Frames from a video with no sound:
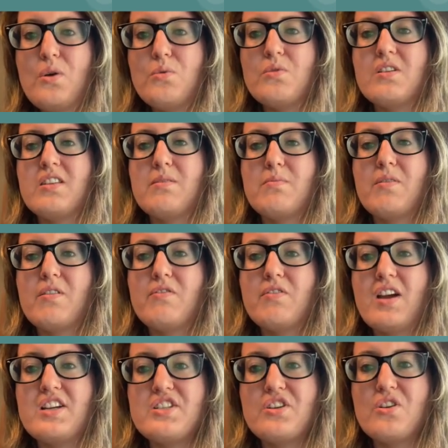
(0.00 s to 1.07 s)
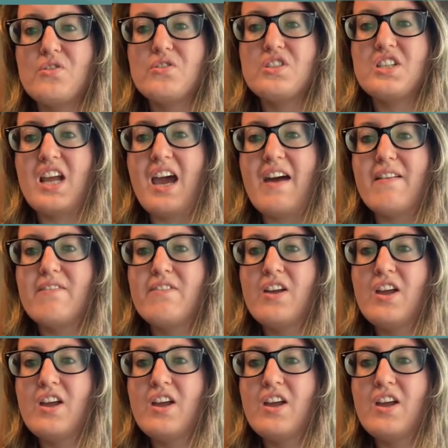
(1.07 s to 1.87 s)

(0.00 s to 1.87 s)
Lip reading: with professional staff,